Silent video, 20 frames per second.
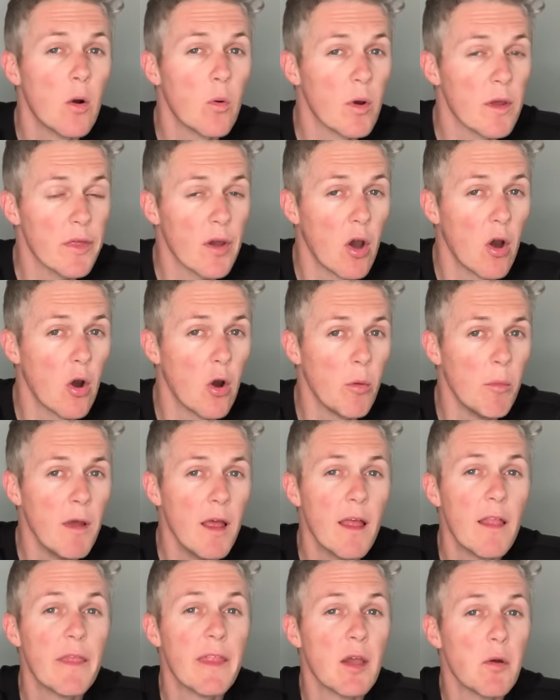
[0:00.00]
with a home
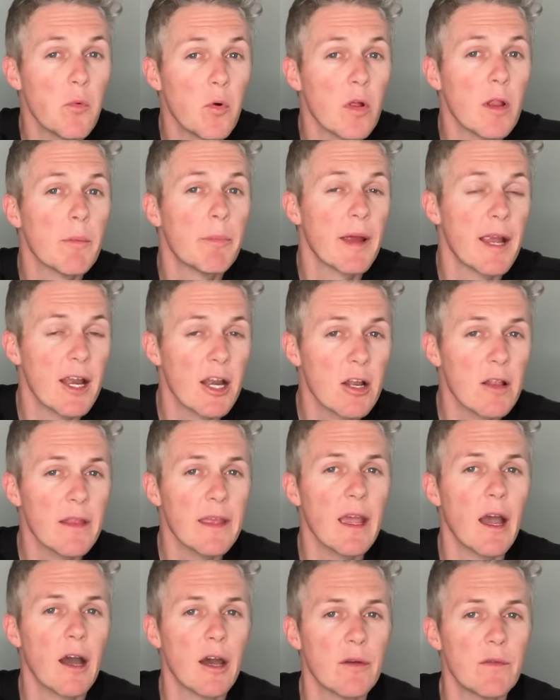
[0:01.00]
that will
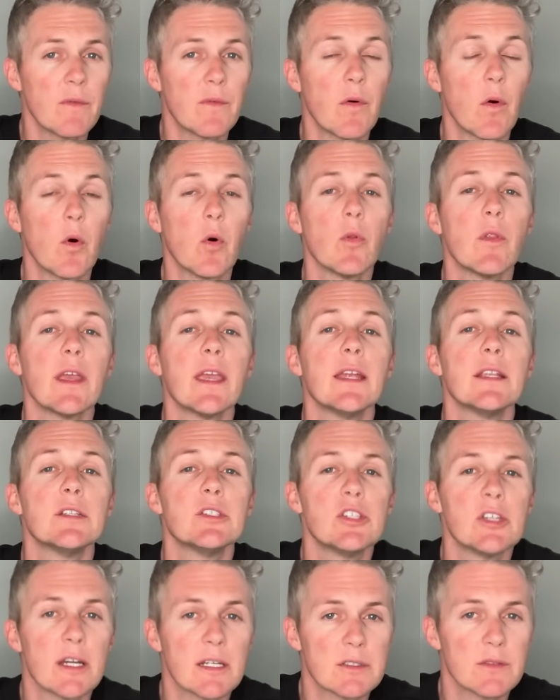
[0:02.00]
apparently unfold
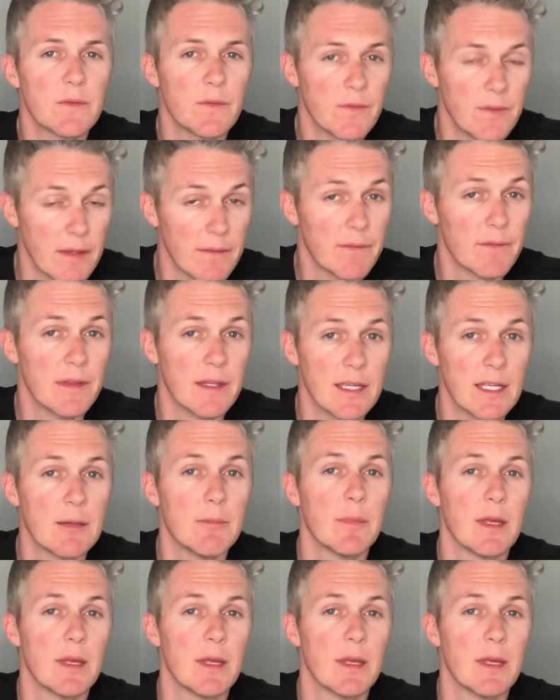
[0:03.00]
in just 15